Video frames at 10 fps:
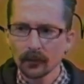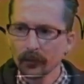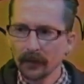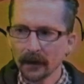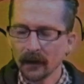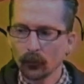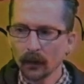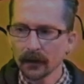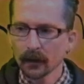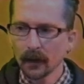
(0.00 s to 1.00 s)
So if I get
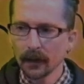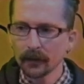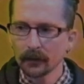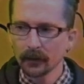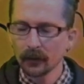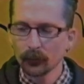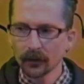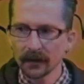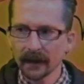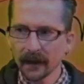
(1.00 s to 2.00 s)
one line and
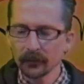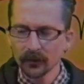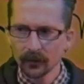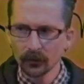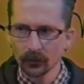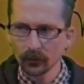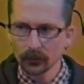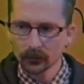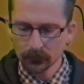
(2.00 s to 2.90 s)
we're in game 2,